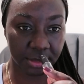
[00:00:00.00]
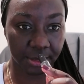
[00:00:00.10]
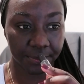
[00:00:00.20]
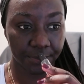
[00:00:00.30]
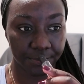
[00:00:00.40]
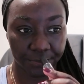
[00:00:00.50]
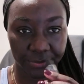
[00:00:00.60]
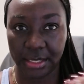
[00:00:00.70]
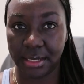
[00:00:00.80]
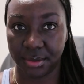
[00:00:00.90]
like
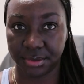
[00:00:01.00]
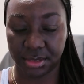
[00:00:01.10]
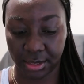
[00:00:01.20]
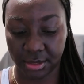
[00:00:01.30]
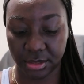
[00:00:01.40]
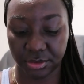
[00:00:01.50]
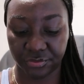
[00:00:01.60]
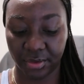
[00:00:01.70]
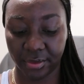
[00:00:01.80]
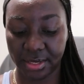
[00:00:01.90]
lipstick. So it's
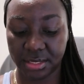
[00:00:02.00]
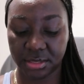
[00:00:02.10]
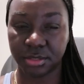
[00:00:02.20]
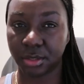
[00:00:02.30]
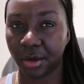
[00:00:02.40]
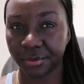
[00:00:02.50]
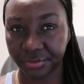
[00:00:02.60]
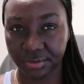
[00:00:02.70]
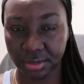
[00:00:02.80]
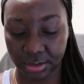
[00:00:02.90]
very
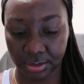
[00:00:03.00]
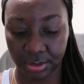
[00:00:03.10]
soft.